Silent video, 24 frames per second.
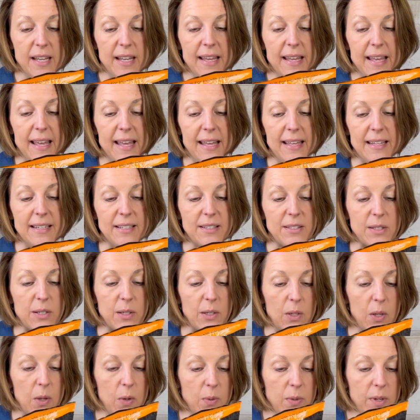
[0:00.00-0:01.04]
and it's
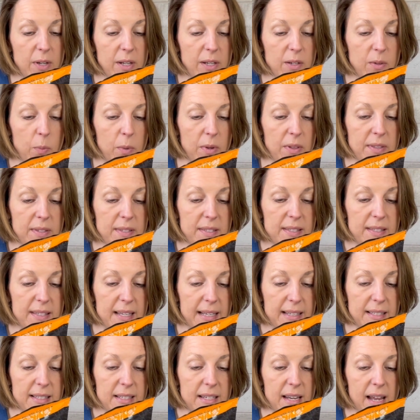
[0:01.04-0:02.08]
loaded with
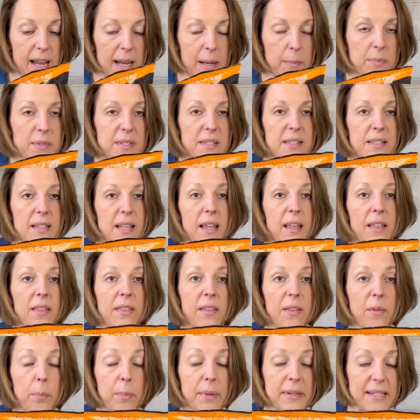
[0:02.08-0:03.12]
6 times
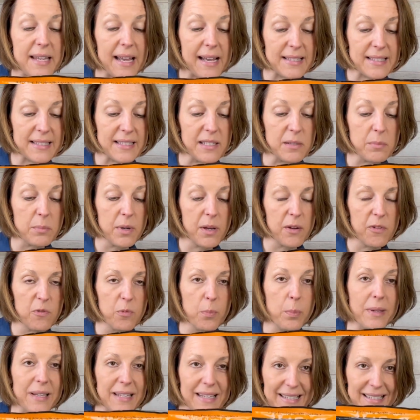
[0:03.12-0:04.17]
the potassium of
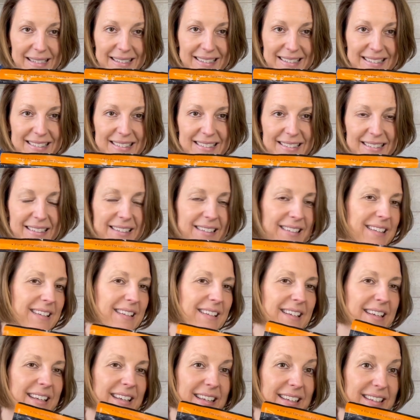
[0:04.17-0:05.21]
bananas.
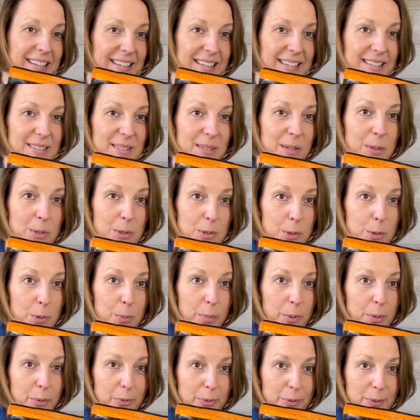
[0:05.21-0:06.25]
It is a
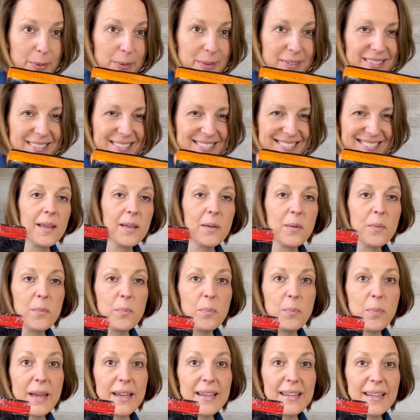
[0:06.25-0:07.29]
superfood.
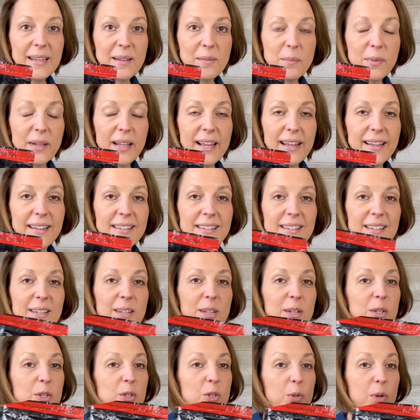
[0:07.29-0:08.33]
Baking blend.
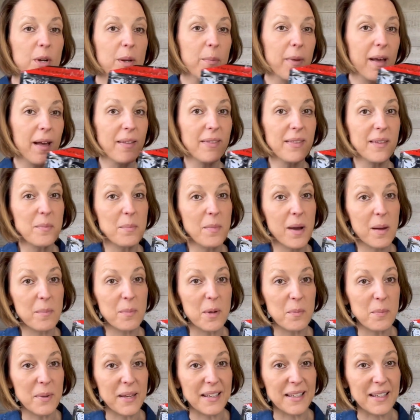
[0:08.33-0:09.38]
Trim Healthy
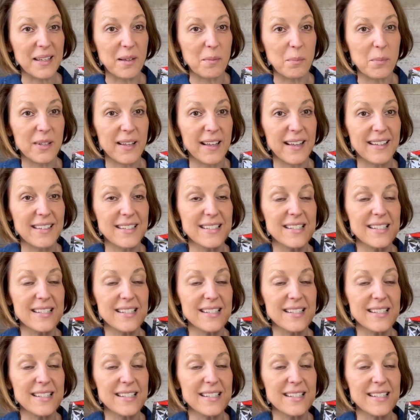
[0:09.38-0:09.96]
Mama baking blend.